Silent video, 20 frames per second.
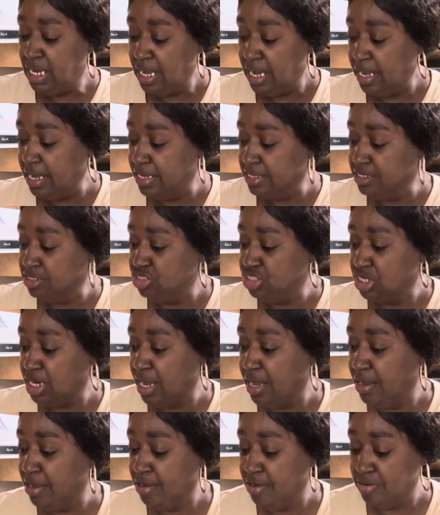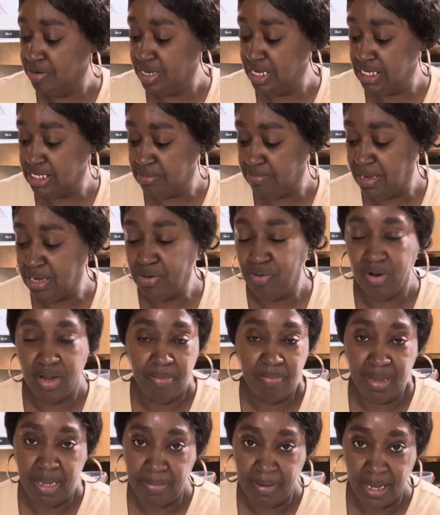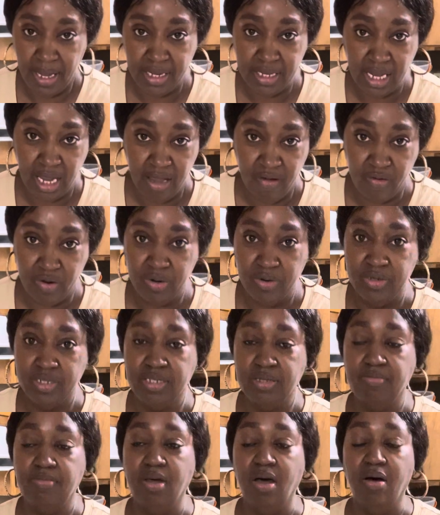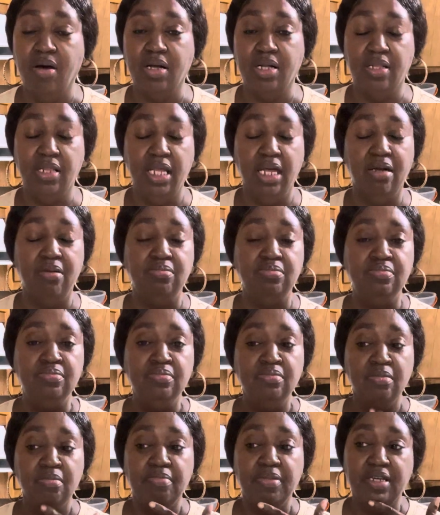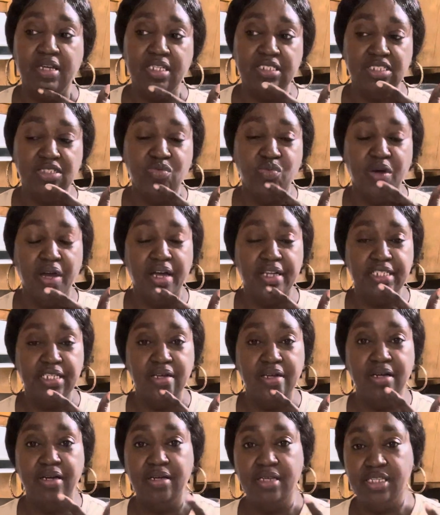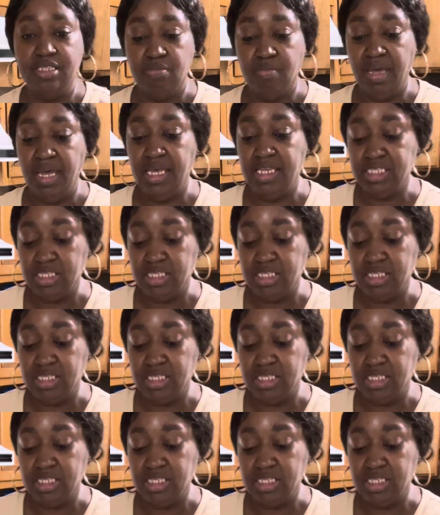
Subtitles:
as a child, because my grandbaby had to have hers clipped because of the way our tongue is made.